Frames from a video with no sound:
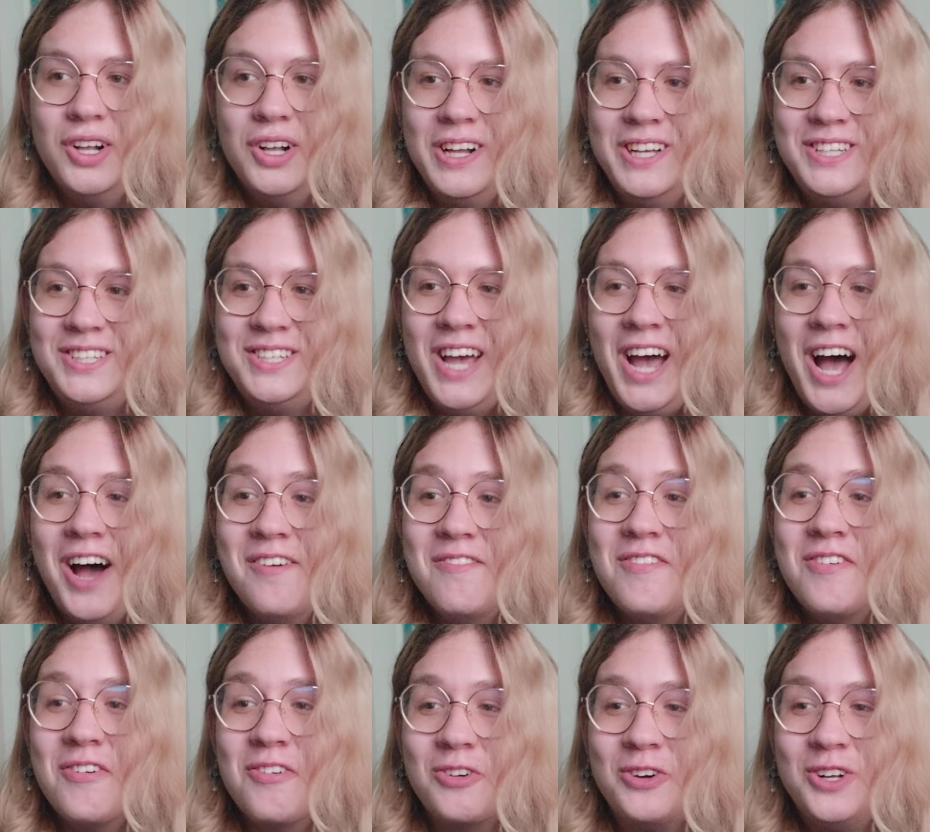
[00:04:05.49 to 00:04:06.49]

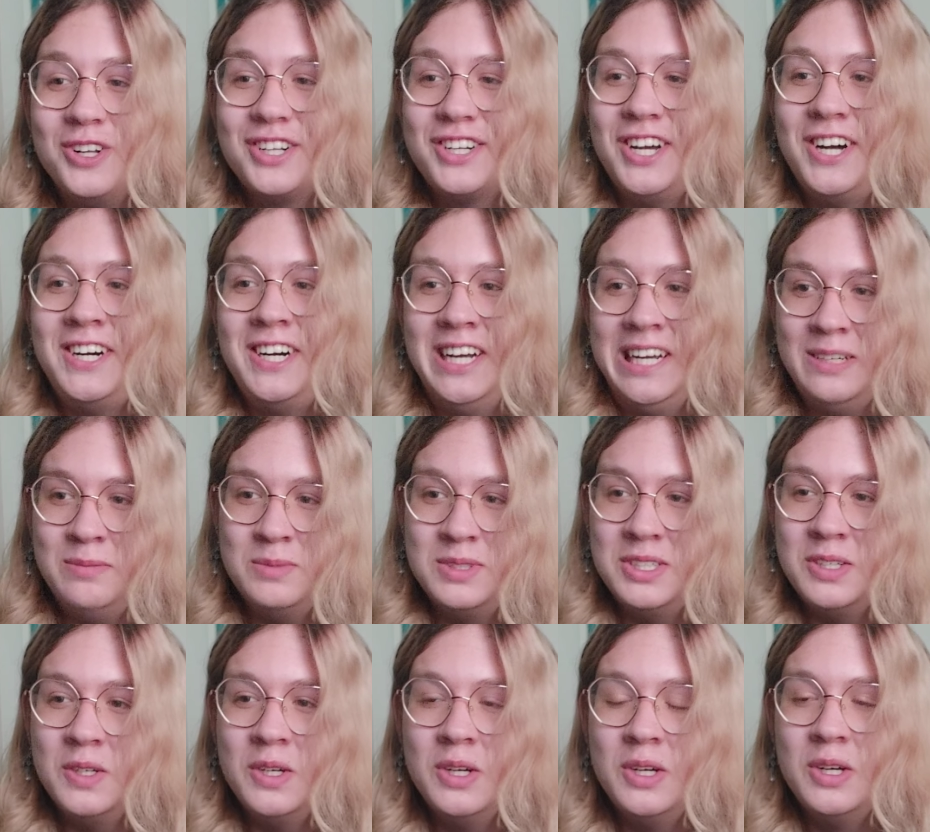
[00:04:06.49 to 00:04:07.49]
several times
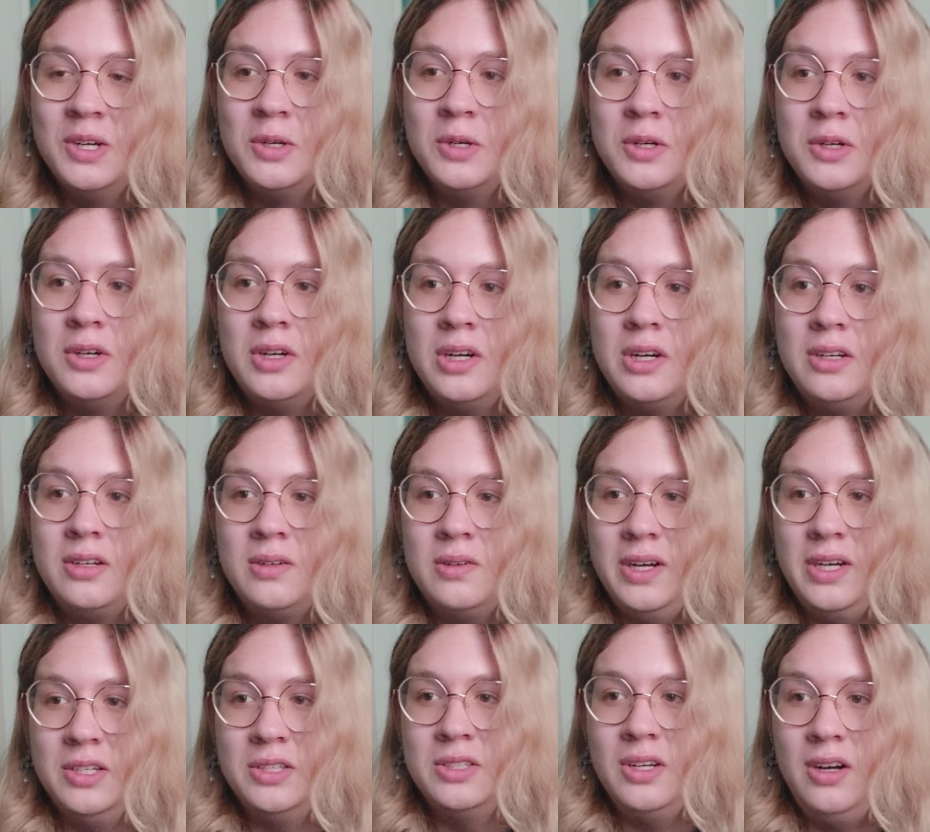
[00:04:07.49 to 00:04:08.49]
to
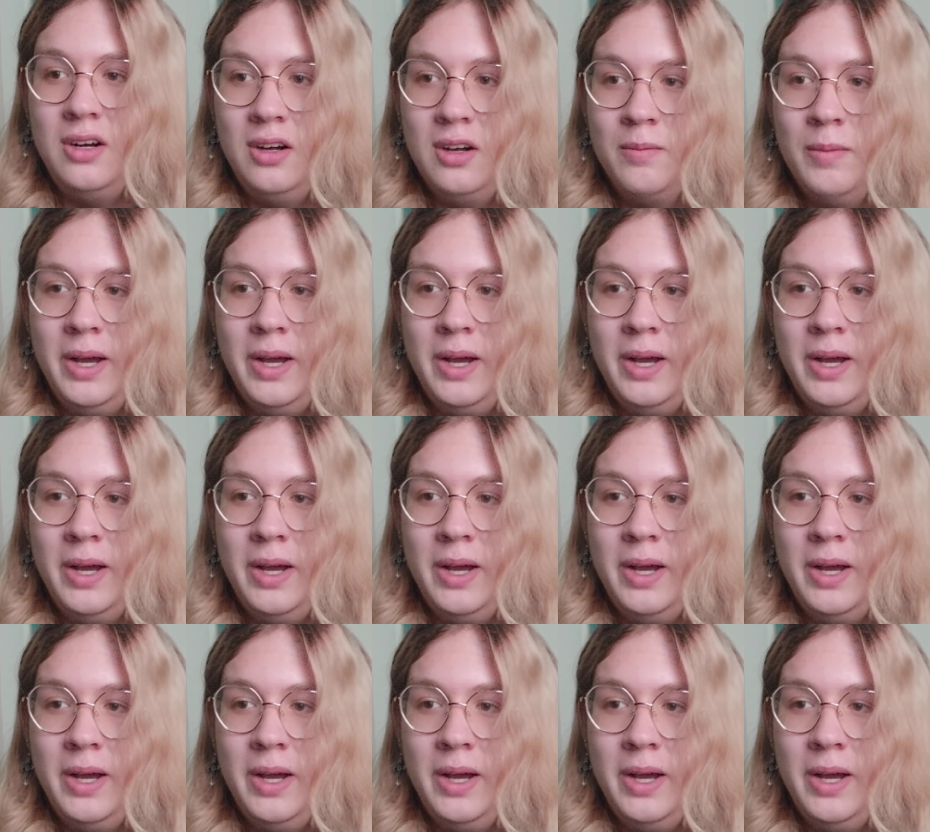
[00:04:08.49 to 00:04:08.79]
write a song.